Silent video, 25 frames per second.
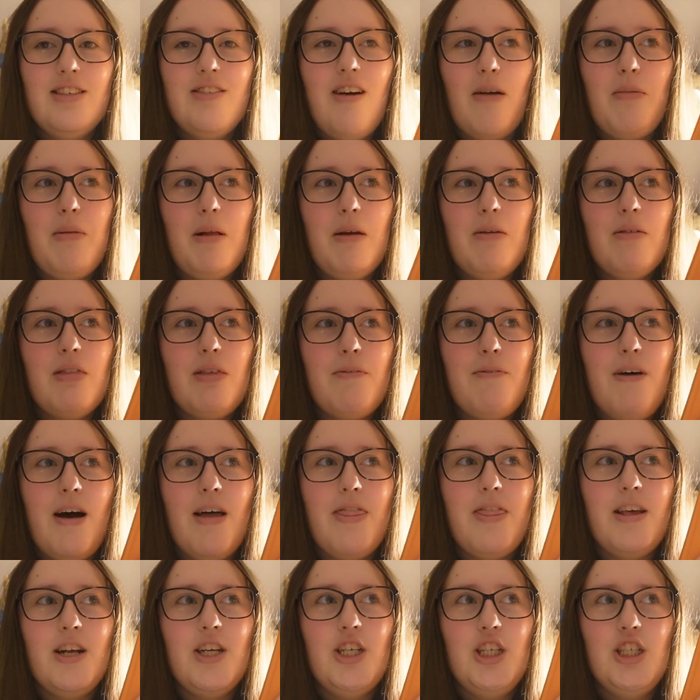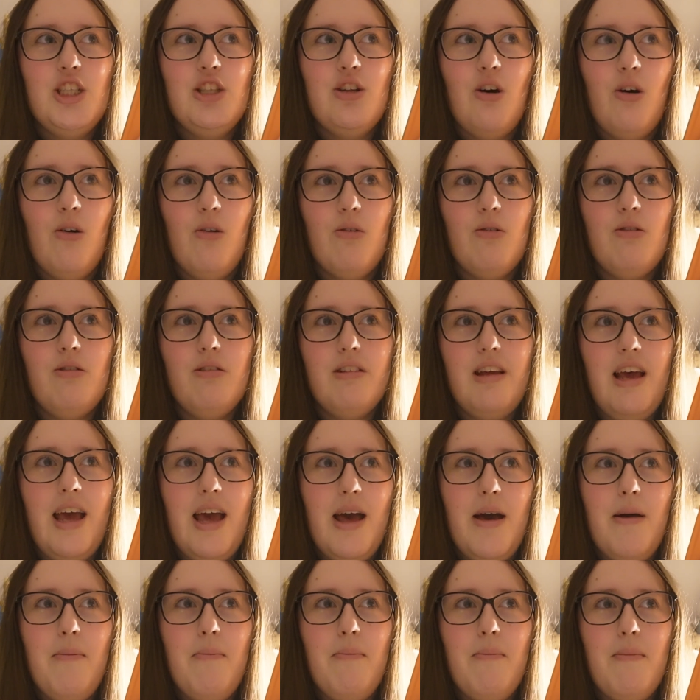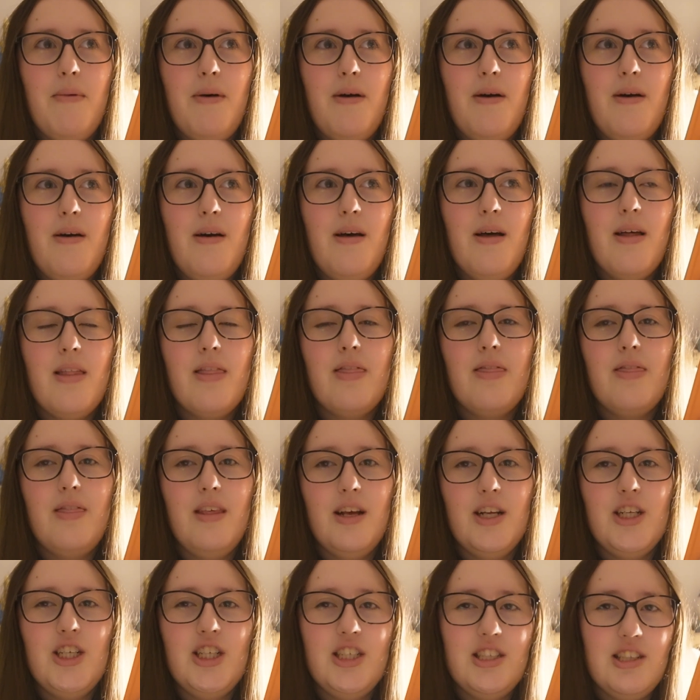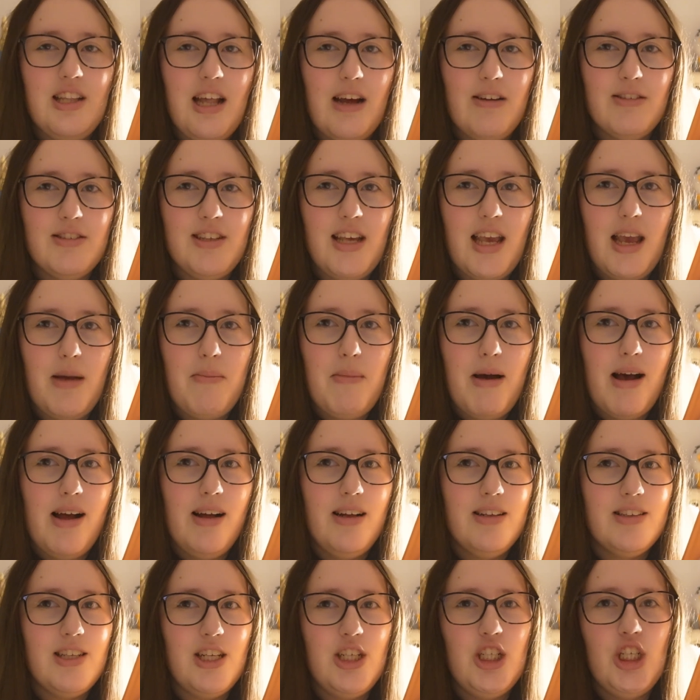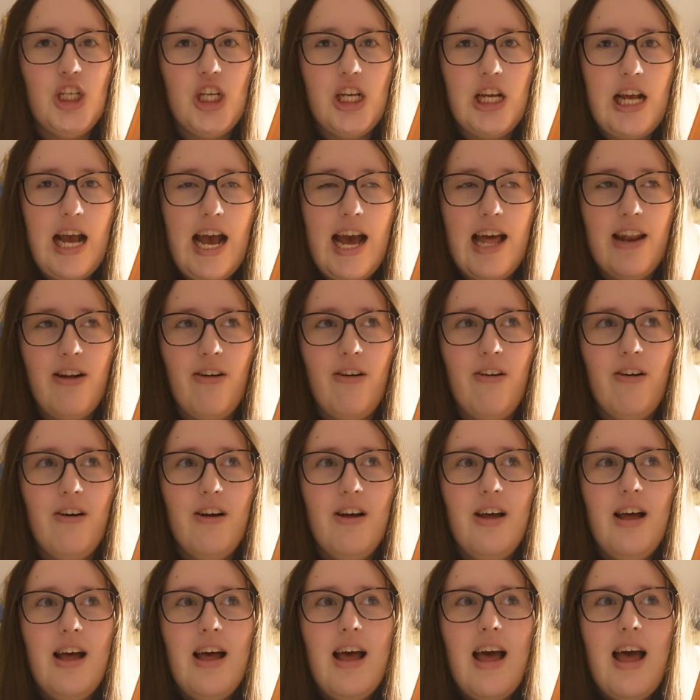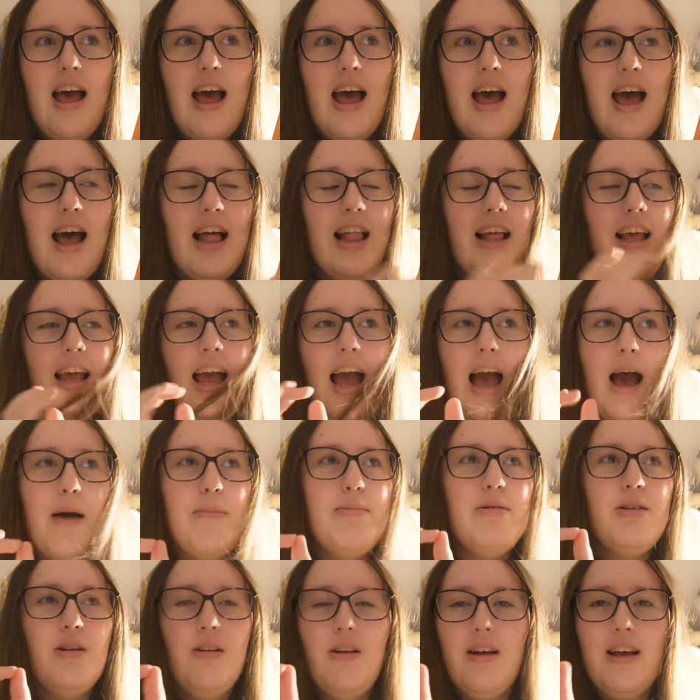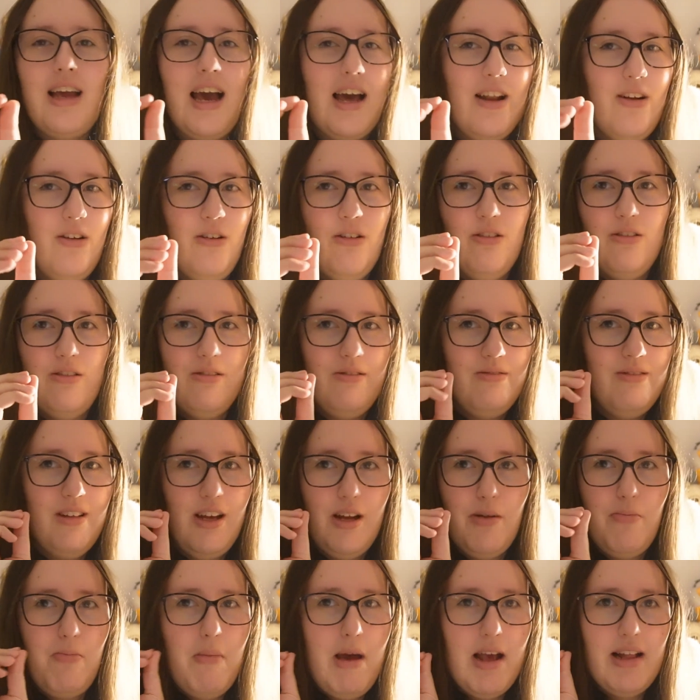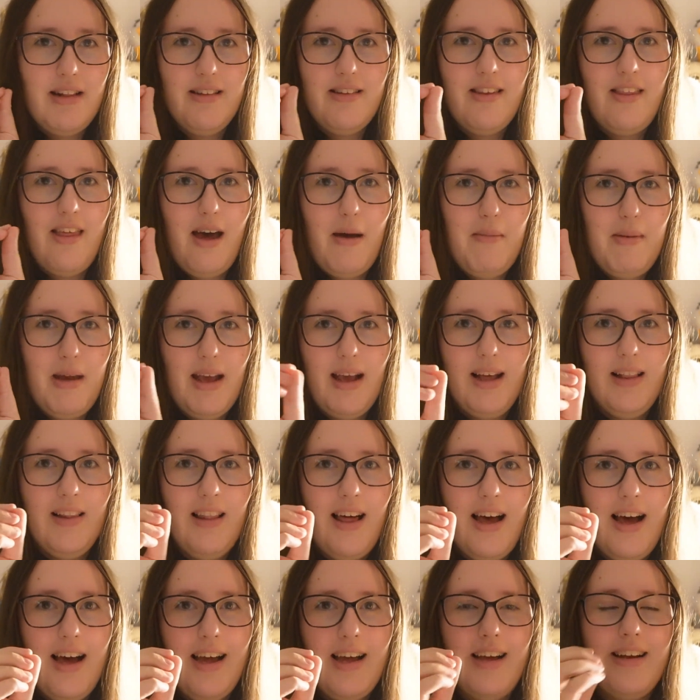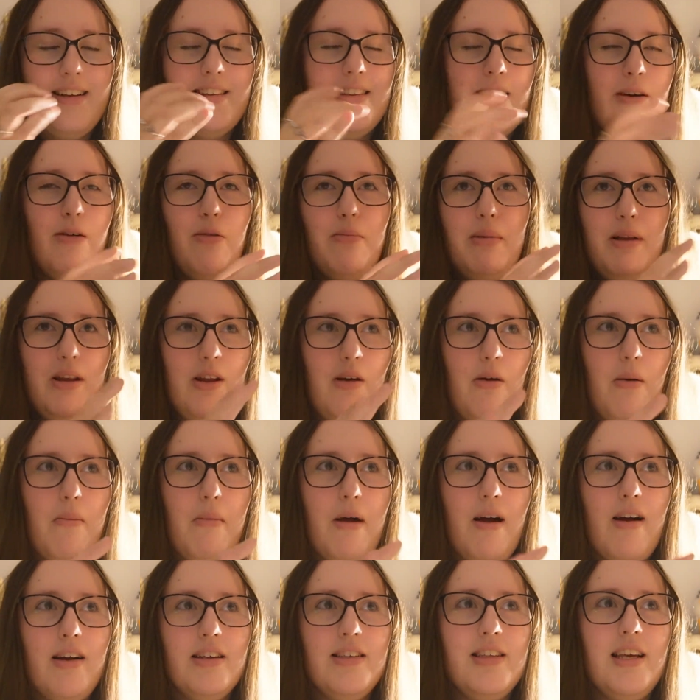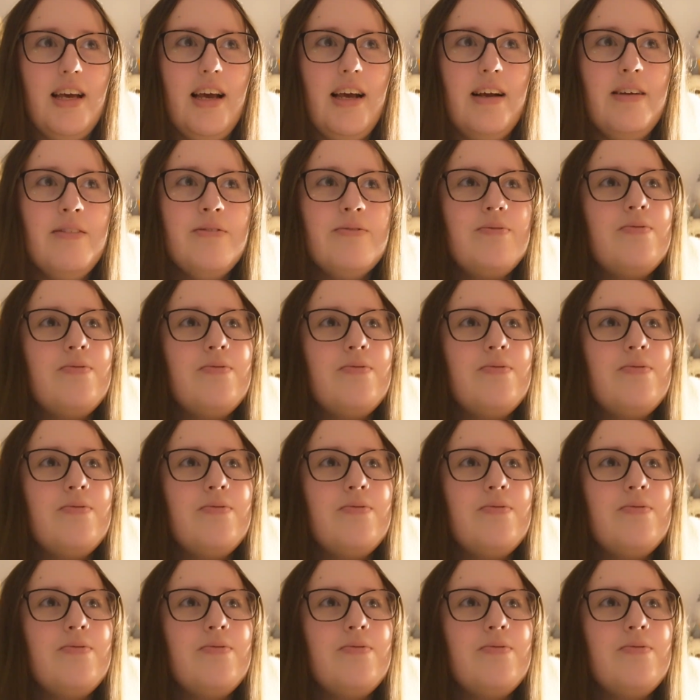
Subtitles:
grappling with the fact that she's told him that she's now seeing Miles, and she cannot, like, absolutely cannot admit to that being a lie, because that would be too embarrassing.